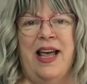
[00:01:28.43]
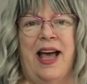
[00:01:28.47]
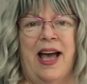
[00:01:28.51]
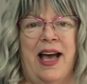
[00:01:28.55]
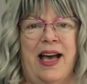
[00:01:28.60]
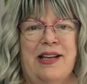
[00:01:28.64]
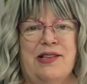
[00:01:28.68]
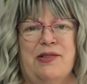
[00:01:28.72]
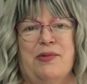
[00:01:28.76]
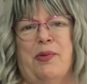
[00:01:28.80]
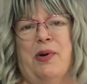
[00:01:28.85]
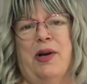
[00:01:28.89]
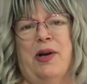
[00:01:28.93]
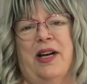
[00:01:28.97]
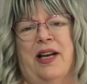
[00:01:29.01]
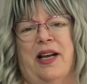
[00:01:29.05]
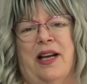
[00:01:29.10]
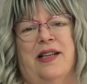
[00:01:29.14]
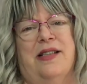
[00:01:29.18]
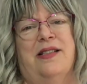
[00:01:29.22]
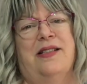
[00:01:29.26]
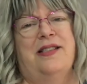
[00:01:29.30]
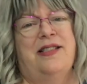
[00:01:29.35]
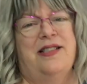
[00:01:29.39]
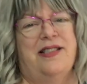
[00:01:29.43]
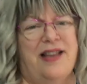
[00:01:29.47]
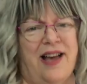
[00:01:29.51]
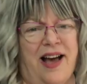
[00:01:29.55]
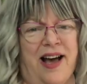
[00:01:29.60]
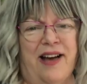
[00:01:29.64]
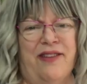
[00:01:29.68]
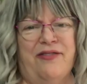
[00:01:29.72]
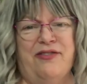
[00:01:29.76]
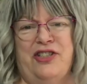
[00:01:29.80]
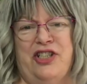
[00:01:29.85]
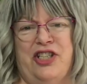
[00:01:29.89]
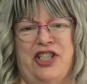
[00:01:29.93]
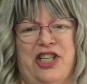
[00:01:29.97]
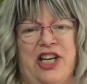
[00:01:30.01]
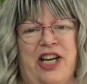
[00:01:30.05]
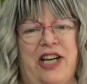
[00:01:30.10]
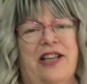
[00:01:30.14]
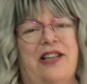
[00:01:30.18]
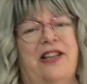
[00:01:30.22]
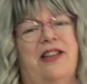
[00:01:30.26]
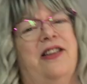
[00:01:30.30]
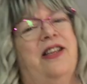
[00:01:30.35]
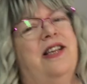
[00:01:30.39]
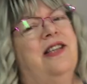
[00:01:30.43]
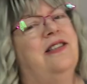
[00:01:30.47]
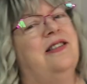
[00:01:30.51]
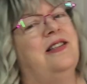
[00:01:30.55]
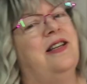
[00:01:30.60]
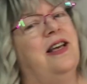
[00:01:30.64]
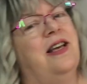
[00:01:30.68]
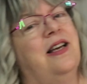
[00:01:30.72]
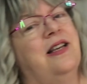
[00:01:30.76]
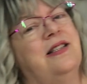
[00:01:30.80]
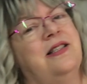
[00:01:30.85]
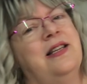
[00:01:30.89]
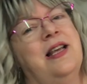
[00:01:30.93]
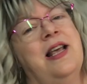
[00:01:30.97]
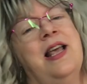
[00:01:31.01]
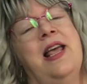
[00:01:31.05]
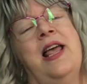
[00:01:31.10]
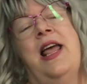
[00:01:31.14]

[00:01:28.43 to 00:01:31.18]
as what a tough chick this is.